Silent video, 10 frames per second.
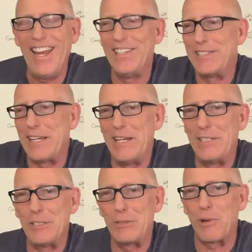and the
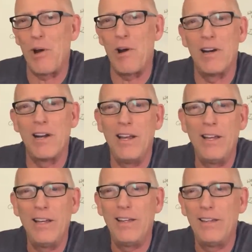science is wrong
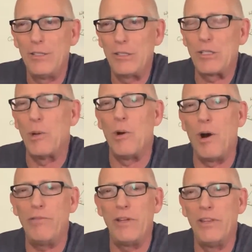so
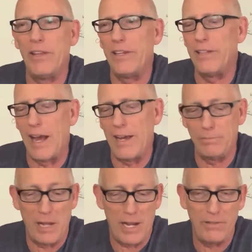often that I'm
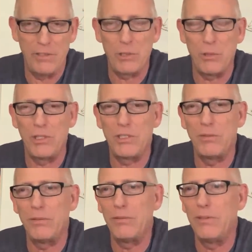not even sure it's,
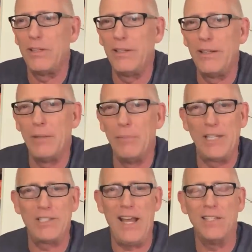it
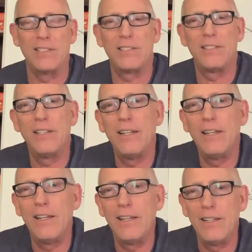makes sense.
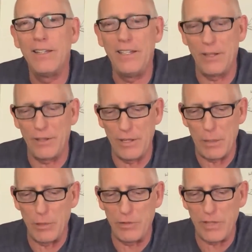You know, the
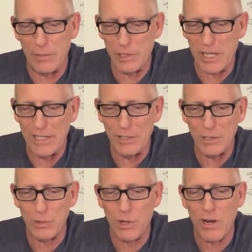number of times science
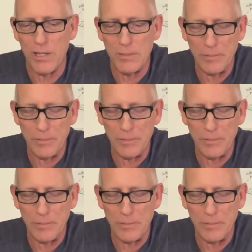is wrong.